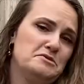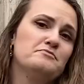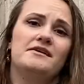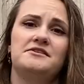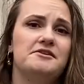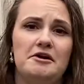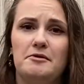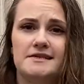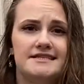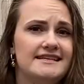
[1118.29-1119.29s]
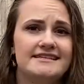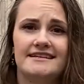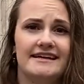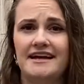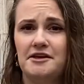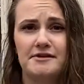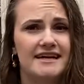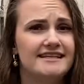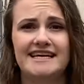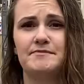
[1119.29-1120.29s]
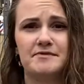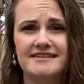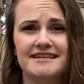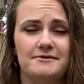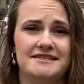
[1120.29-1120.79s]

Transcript: But you know, it's Italy, you can never predict